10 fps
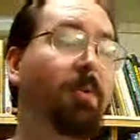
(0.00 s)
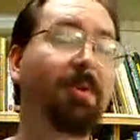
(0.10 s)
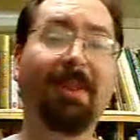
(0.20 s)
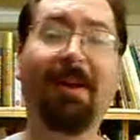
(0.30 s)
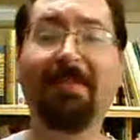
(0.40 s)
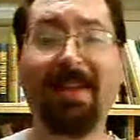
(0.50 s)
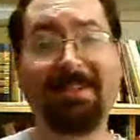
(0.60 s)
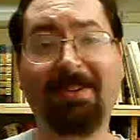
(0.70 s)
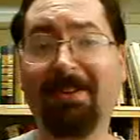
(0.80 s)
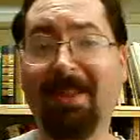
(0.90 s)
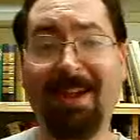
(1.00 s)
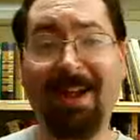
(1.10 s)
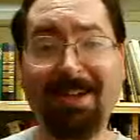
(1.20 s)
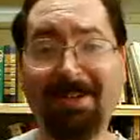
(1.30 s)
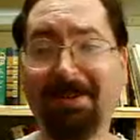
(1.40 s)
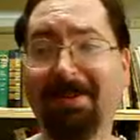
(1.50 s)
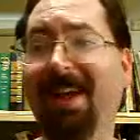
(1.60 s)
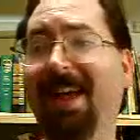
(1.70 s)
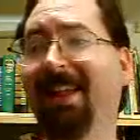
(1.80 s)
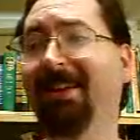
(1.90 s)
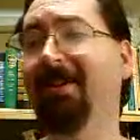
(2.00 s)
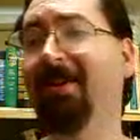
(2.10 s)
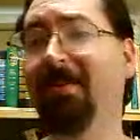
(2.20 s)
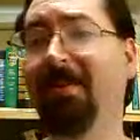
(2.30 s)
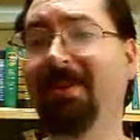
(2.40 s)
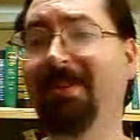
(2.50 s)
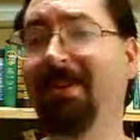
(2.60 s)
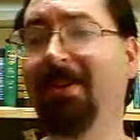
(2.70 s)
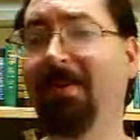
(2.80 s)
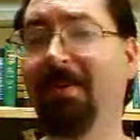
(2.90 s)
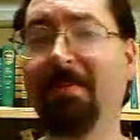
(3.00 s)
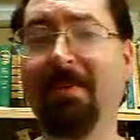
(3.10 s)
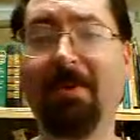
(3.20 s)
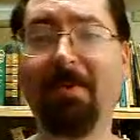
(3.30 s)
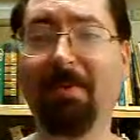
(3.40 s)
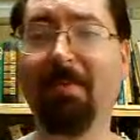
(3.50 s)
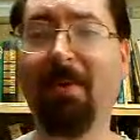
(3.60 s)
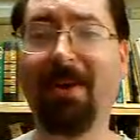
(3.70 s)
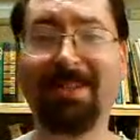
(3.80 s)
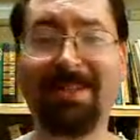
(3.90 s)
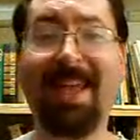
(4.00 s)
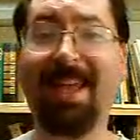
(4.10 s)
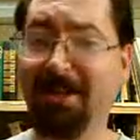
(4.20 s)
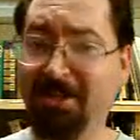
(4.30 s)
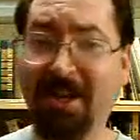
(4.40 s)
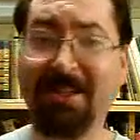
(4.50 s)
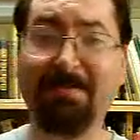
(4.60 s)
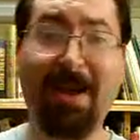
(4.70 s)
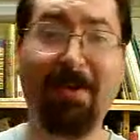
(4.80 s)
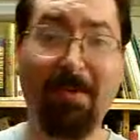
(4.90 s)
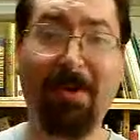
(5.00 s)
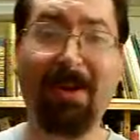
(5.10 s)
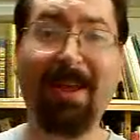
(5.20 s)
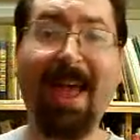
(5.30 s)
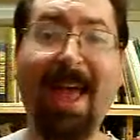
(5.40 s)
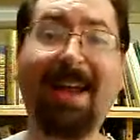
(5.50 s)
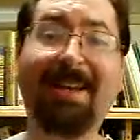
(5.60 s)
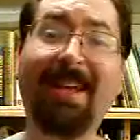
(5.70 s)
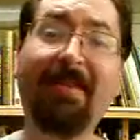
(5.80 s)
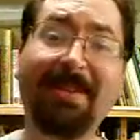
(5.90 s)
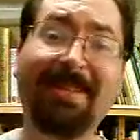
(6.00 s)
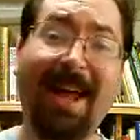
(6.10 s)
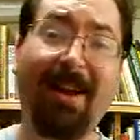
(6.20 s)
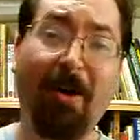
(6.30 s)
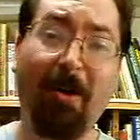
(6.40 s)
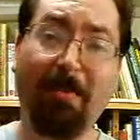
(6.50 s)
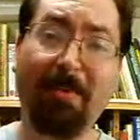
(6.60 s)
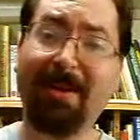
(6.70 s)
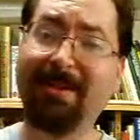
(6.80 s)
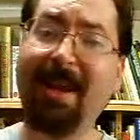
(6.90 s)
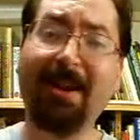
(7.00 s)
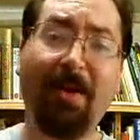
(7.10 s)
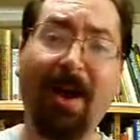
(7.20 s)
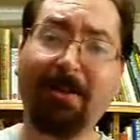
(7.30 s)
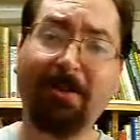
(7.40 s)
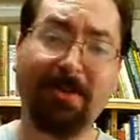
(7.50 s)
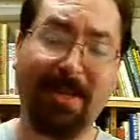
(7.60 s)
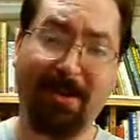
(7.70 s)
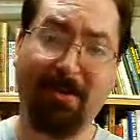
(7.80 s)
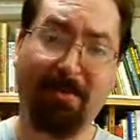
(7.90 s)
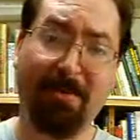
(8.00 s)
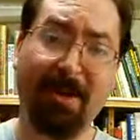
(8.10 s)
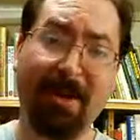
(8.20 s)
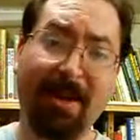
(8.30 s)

who would love that song like I do, and who would want to say it just might work, and to give us that hope, because I know I lose that hope,